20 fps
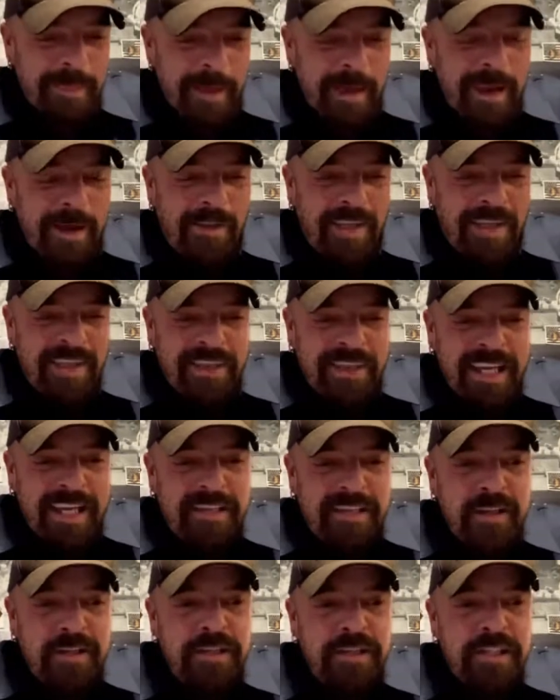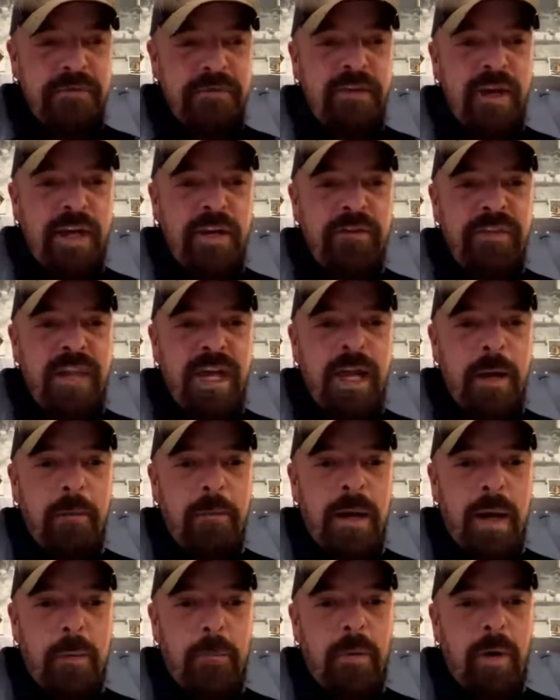yeah, that's the fun thing
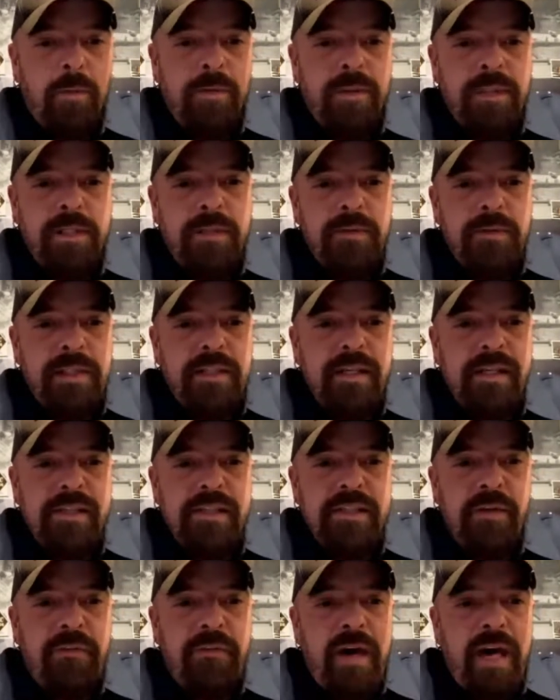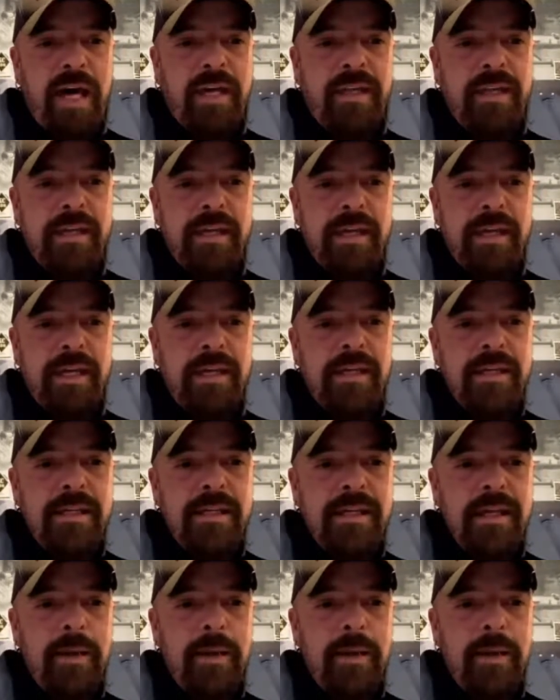about barbecuing is the fact that